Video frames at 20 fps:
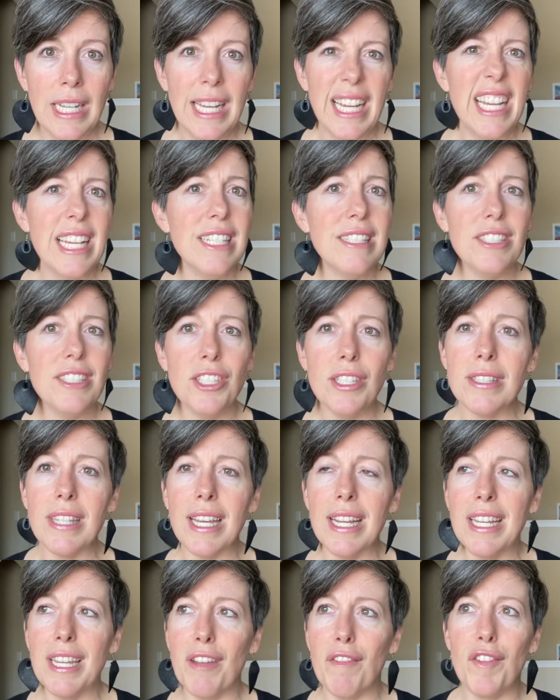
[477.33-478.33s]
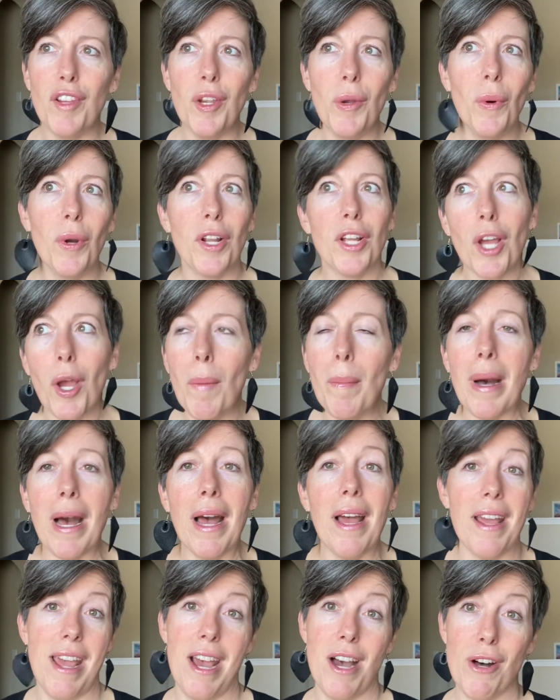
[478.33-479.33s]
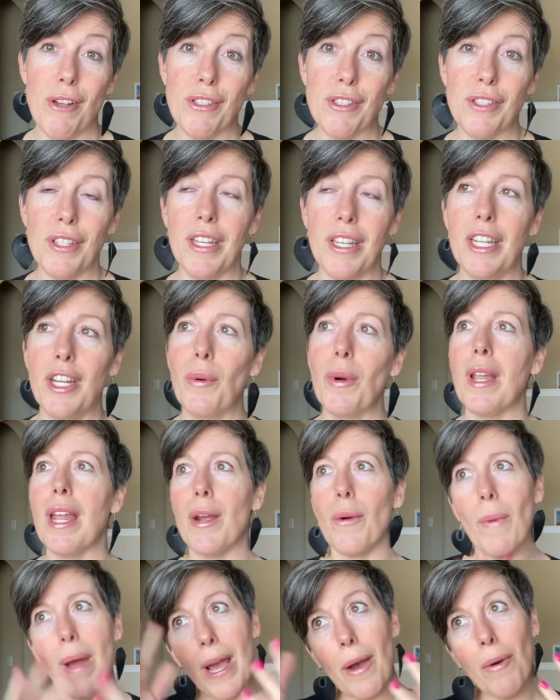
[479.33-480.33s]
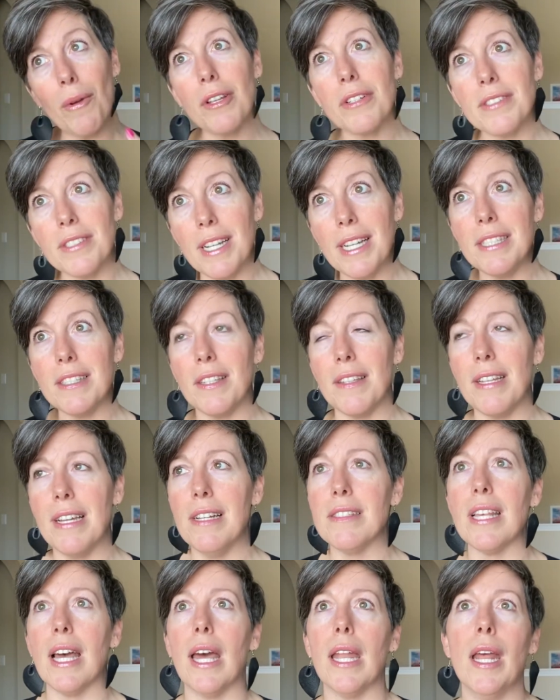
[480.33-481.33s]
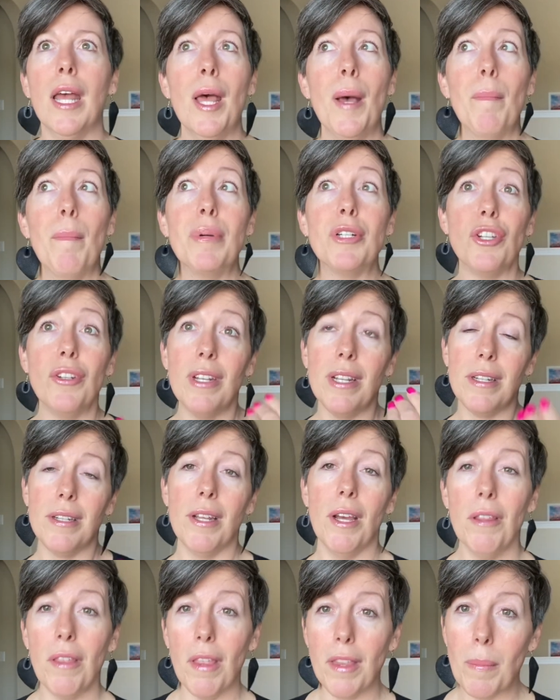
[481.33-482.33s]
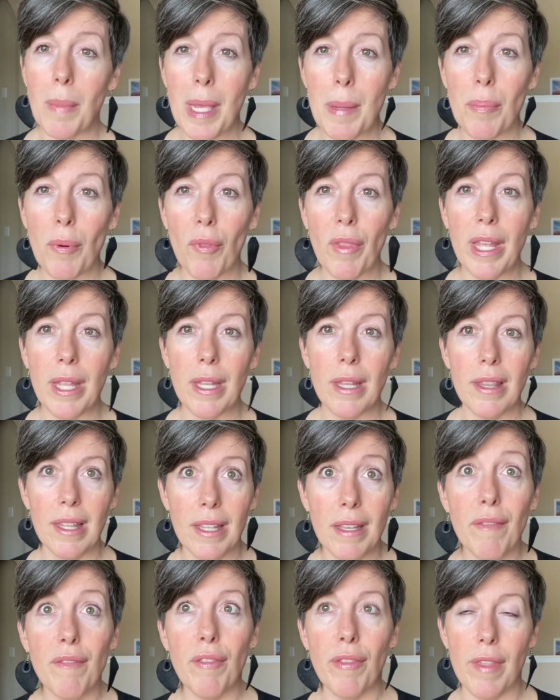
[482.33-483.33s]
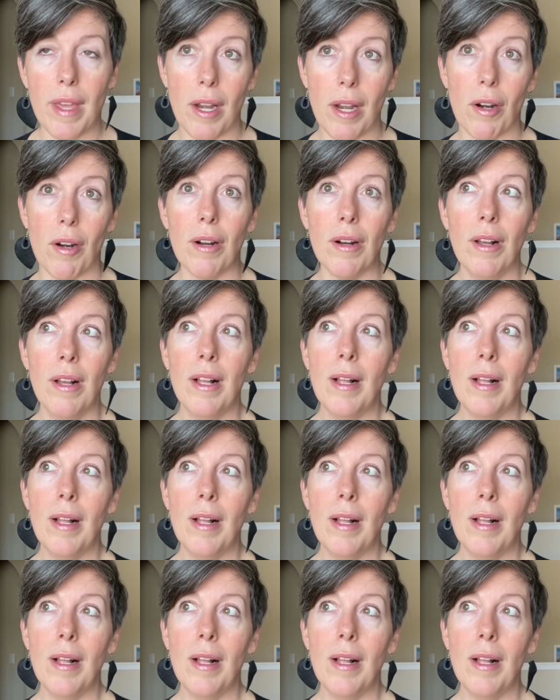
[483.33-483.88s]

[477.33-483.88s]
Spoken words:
It's just like if you were to go buy a house and you were like, wow, it looks nice on the outside, but you didn't know that the people that lived there